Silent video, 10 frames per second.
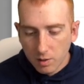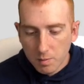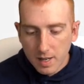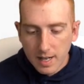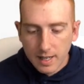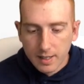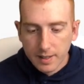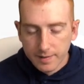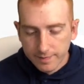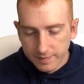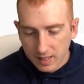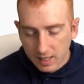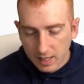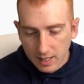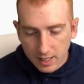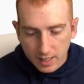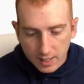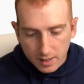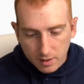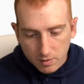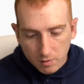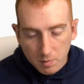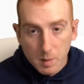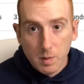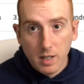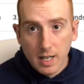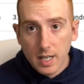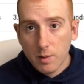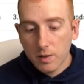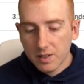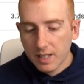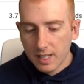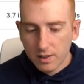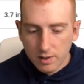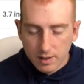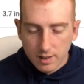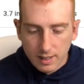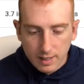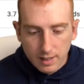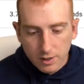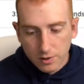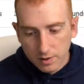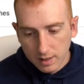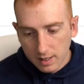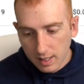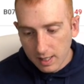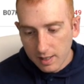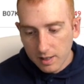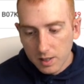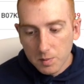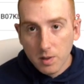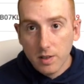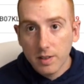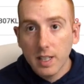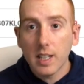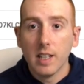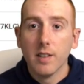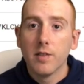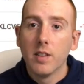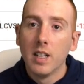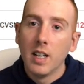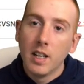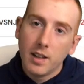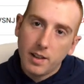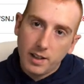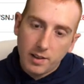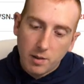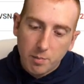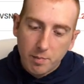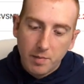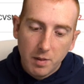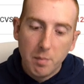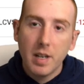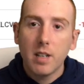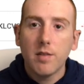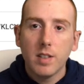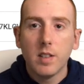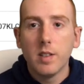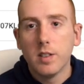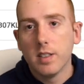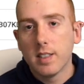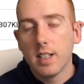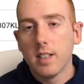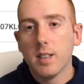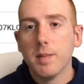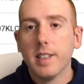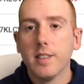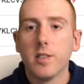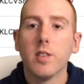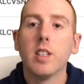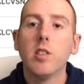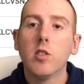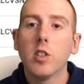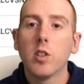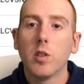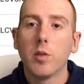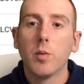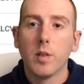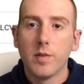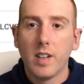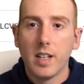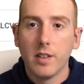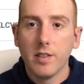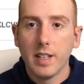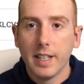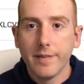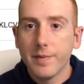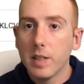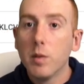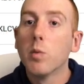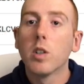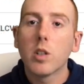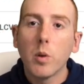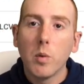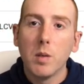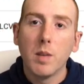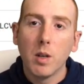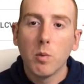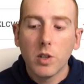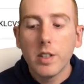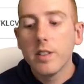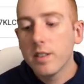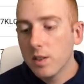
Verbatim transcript: go back. Remember how our scan looked like initially. These were all negative. Like the, the benefit of using Scan Unlimited is so that you can go through a file that if you were to go one by one,